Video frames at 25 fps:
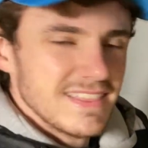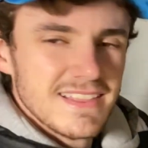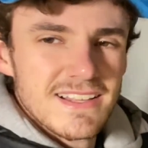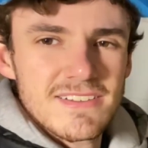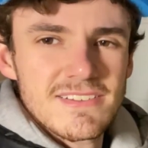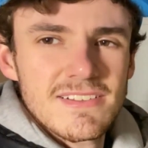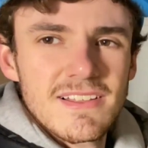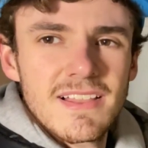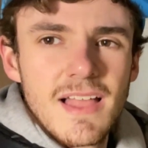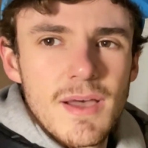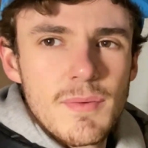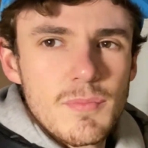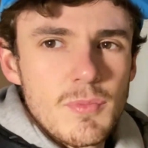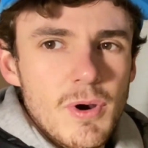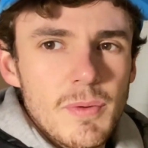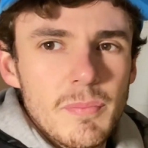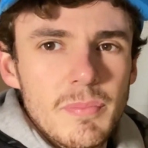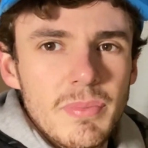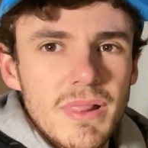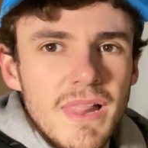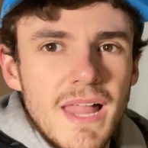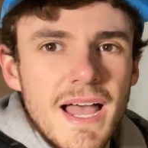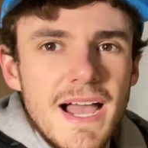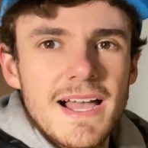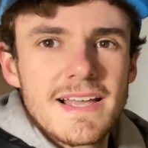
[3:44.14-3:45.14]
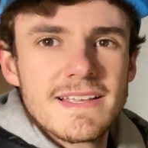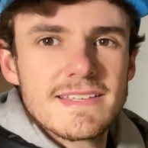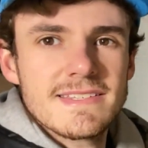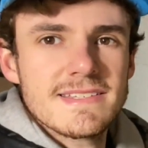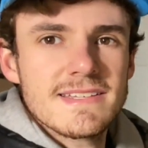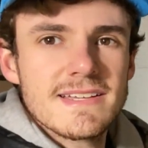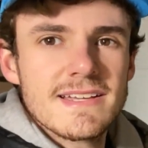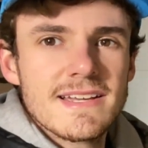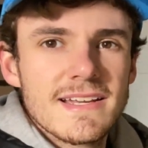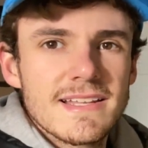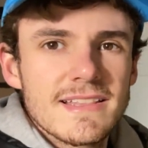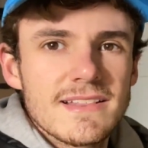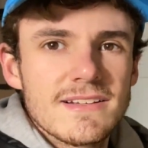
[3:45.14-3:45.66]
there's a lot more
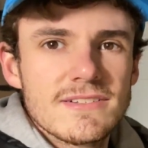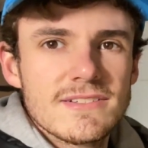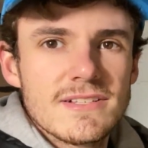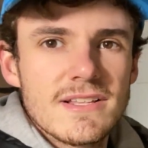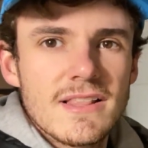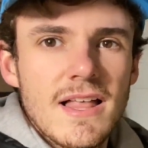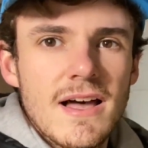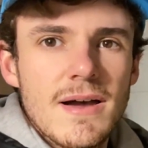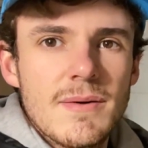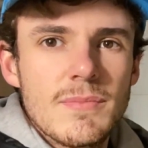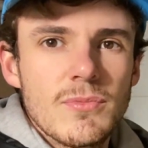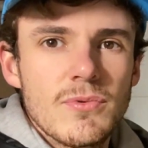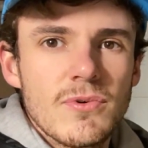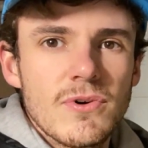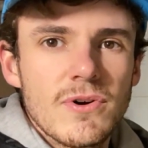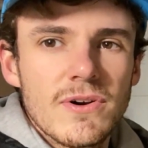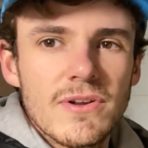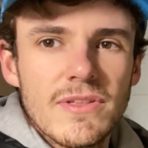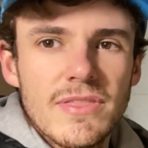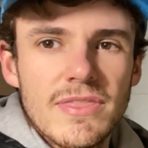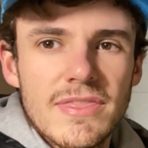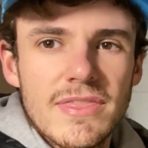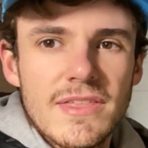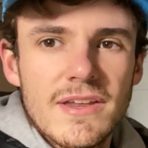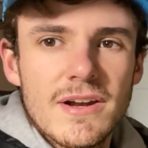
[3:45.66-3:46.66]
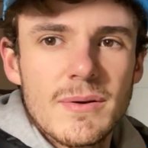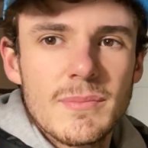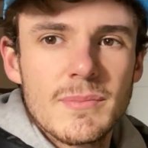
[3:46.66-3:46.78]
plastic, there's a lot more thinner